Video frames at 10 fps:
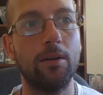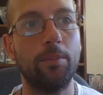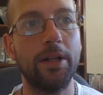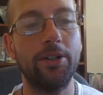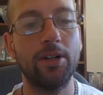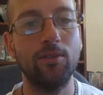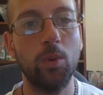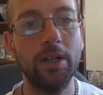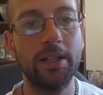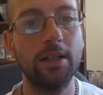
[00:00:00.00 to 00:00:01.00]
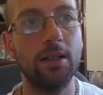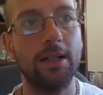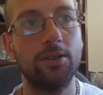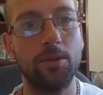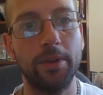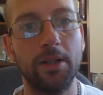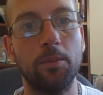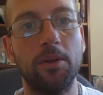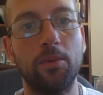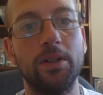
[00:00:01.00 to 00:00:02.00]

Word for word: penetrate the working class to begin with,